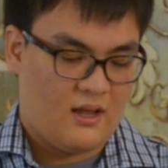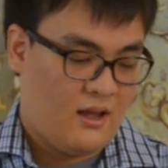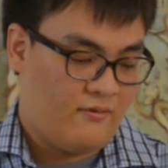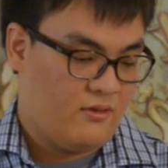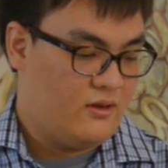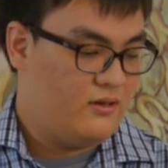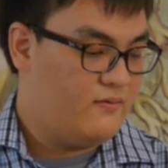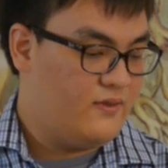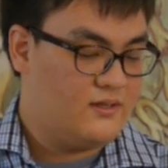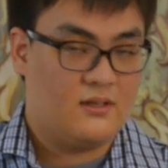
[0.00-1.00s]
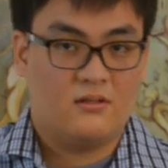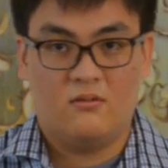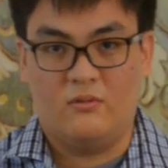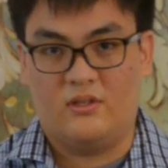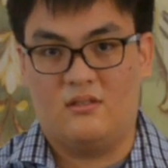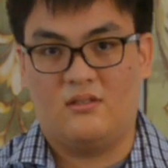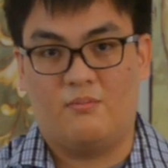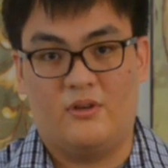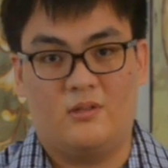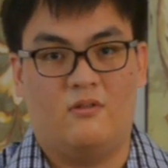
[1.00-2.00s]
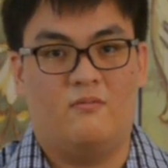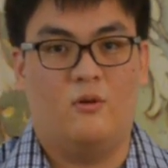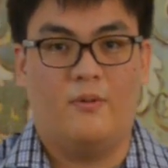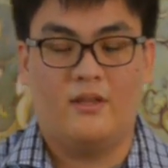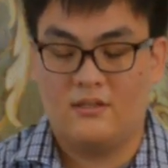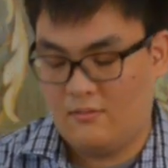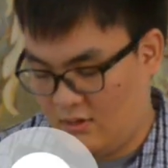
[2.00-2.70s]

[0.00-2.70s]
ever learned in physics, which is the principle of moments.